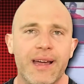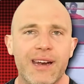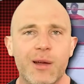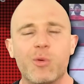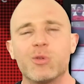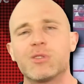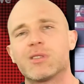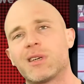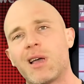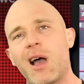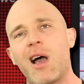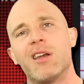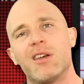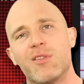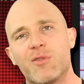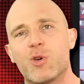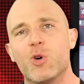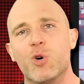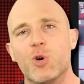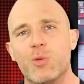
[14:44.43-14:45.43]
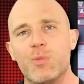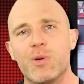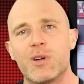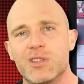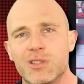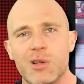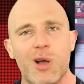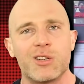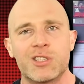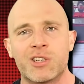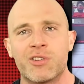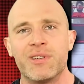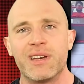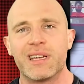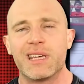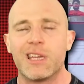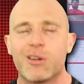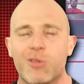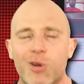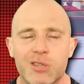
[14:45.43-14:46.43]
It was kind of cool because Oscar
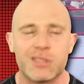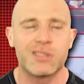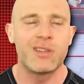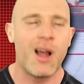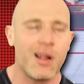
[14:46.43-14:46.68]
and Nikki Cross